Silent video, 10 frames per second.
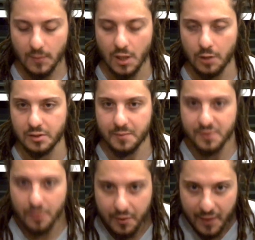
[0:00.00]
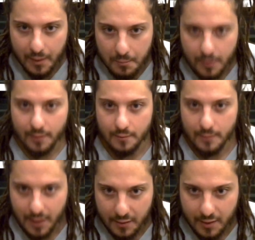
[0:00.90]
Also, I'm sorry if I'm
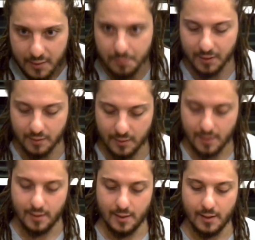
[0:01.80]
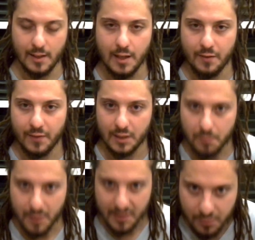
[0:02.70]
like this, but I find it
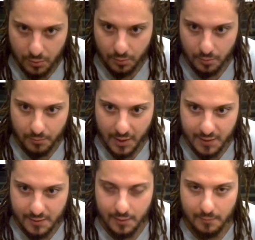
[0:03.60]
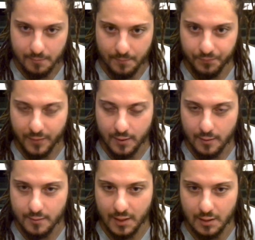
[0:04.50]
best to raise the
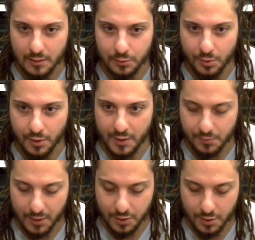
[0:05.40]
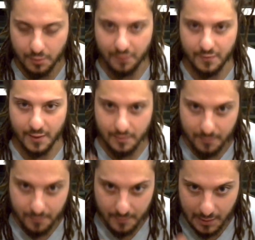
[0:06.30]
signal to noise ratio if I
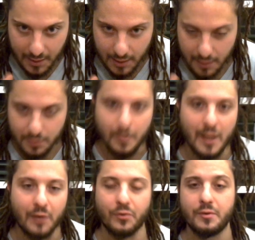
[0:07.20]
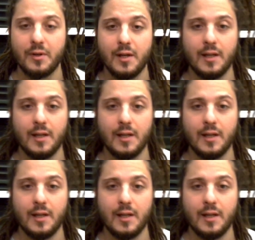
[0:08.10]
lean in on the microphone.